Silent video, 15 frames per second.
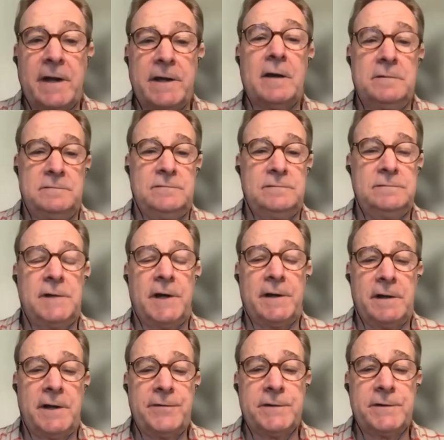yeah, uh,
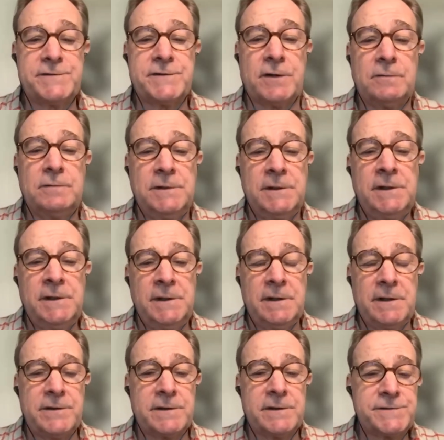I think mm-hmm. so.
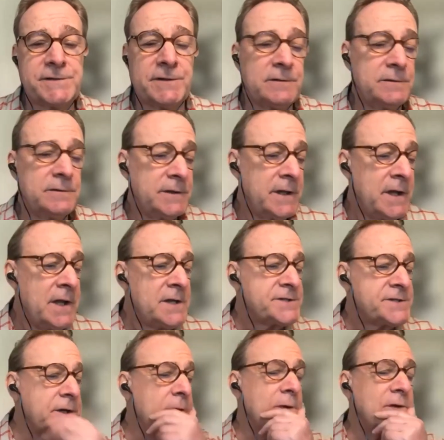I think yeah. so.
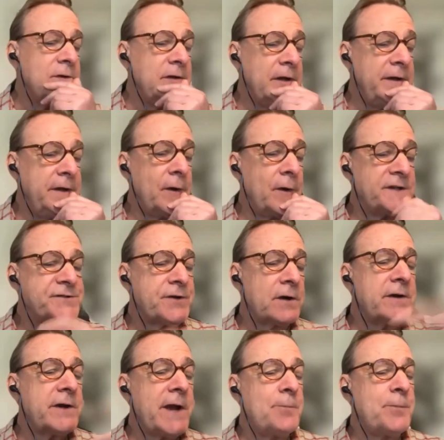So you know, I
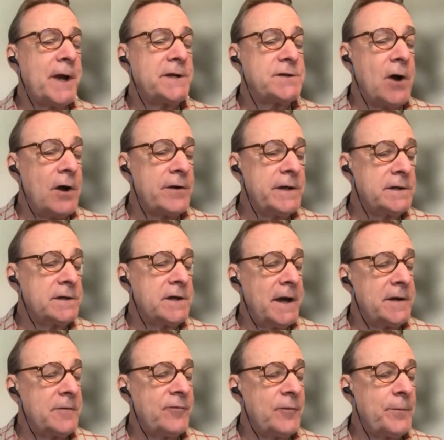started out by talking
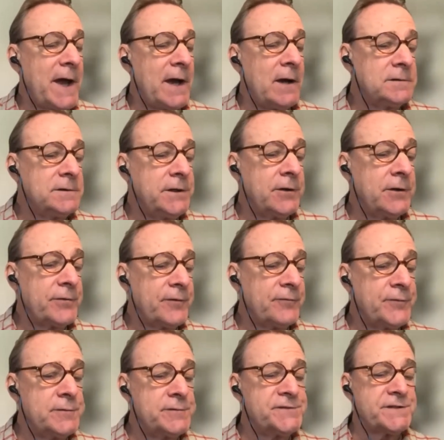kind of about you know the
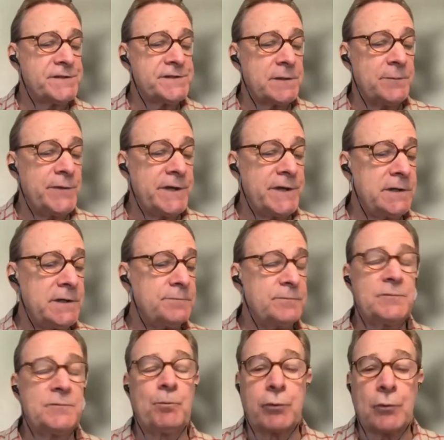food system being
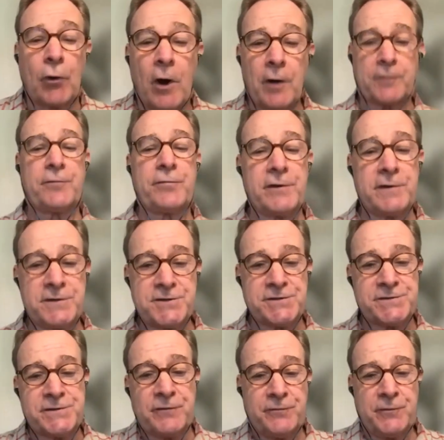broader than
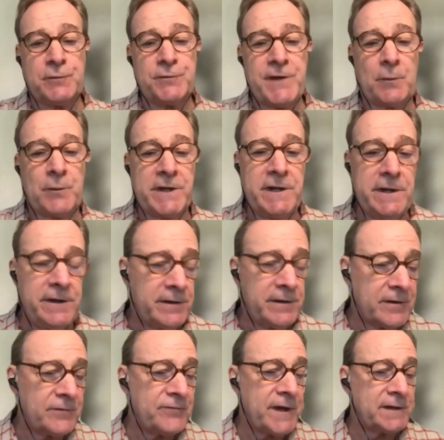just the food that we eat in an
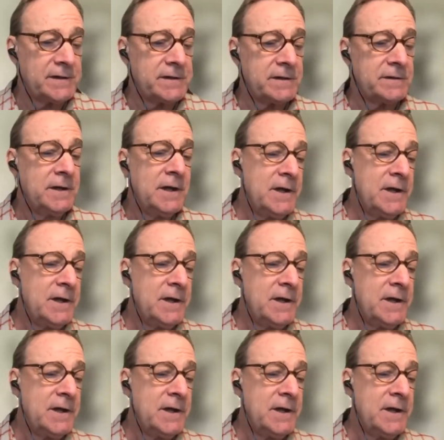event and